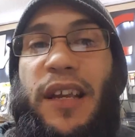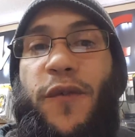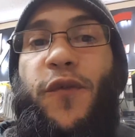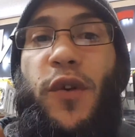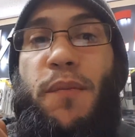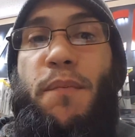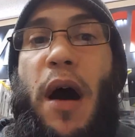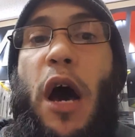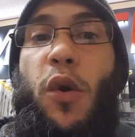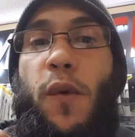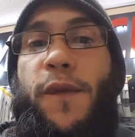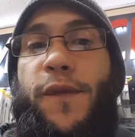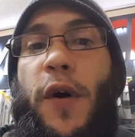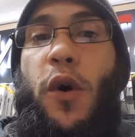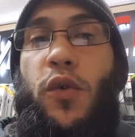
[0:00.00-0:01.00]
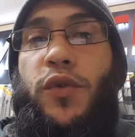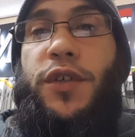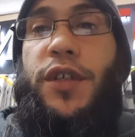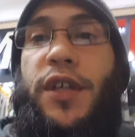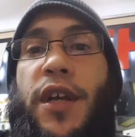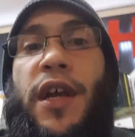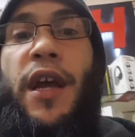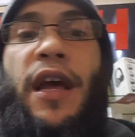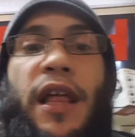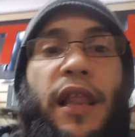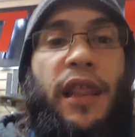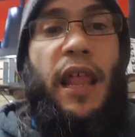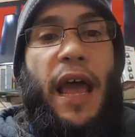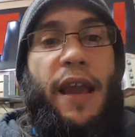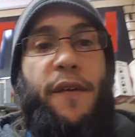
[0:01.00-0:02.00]
different model phones.
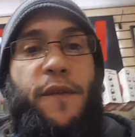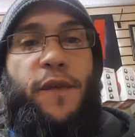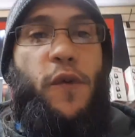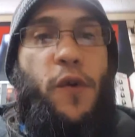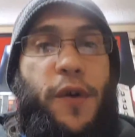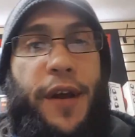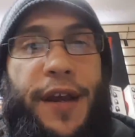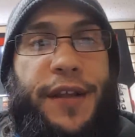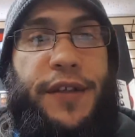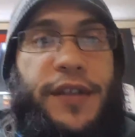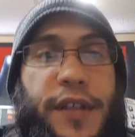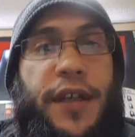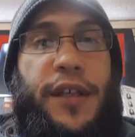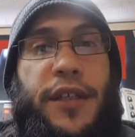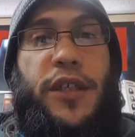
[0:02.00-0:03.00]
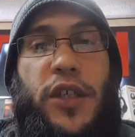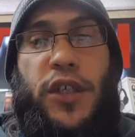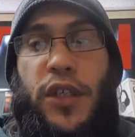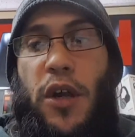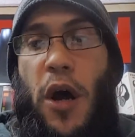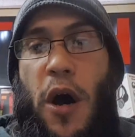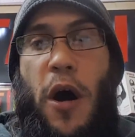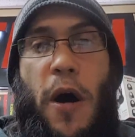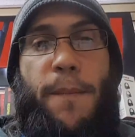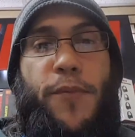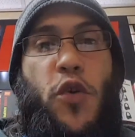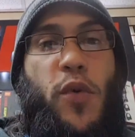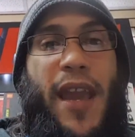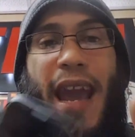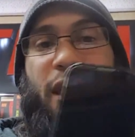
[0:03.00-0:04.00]
Like, for instance,
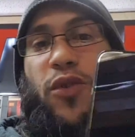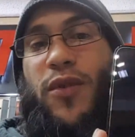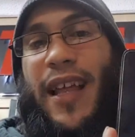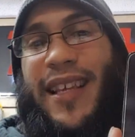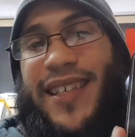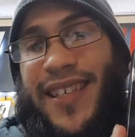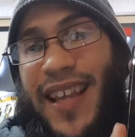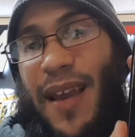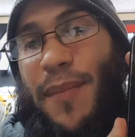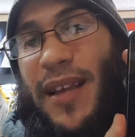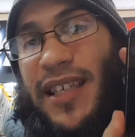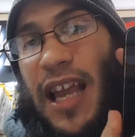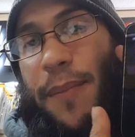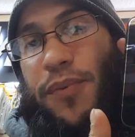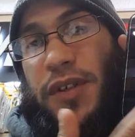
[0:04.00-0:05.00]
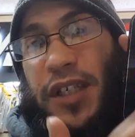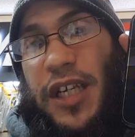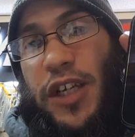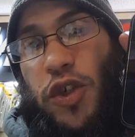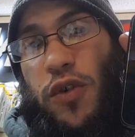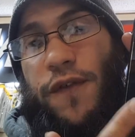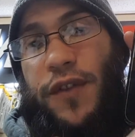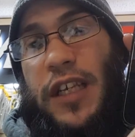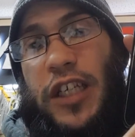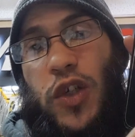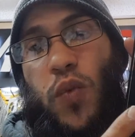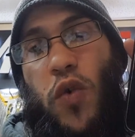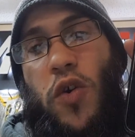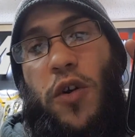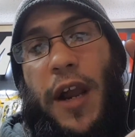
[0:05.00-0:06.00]
you can't do that same exact procedure if
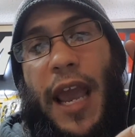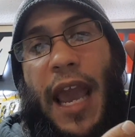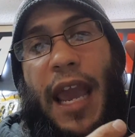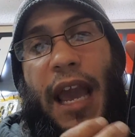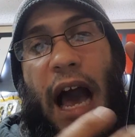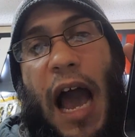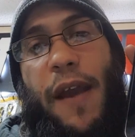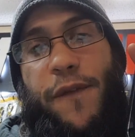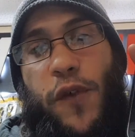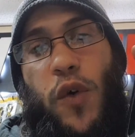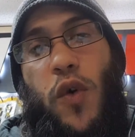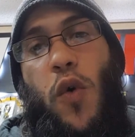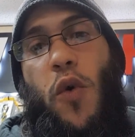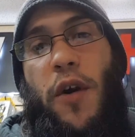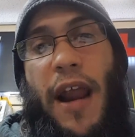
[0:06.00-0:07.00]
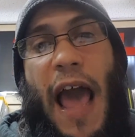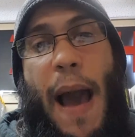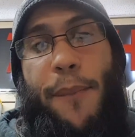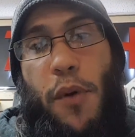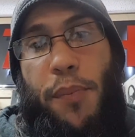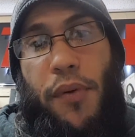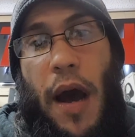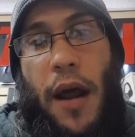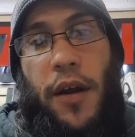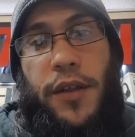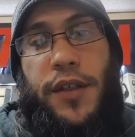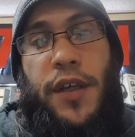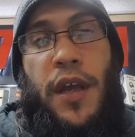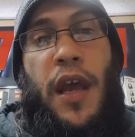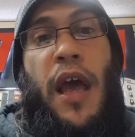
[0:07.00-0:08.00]
this were an iPhone or an Apple
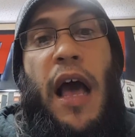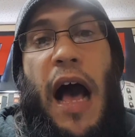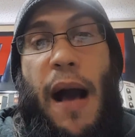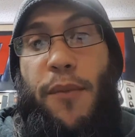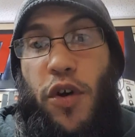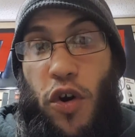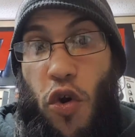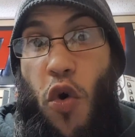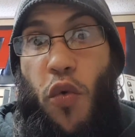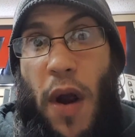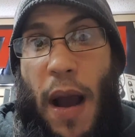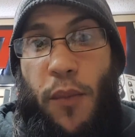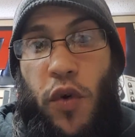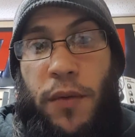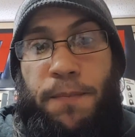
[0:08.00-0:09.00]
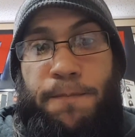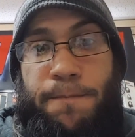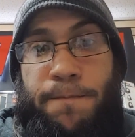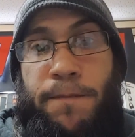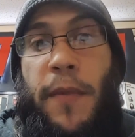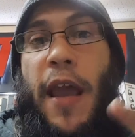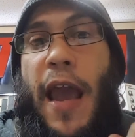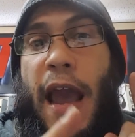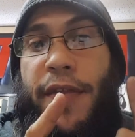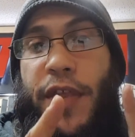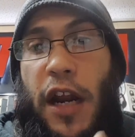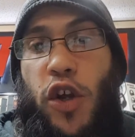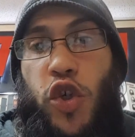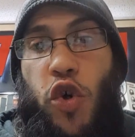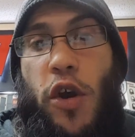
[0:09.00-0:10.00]
product. I'm going to go grab one, and
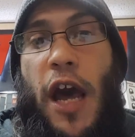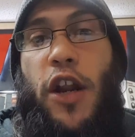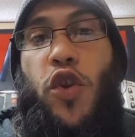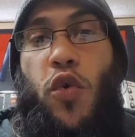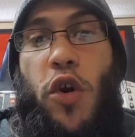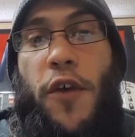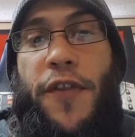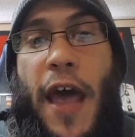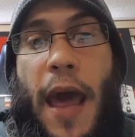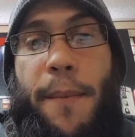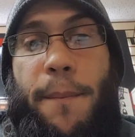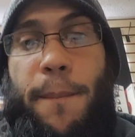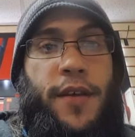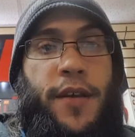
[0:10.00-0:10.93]
then I'll show you how to do it on that.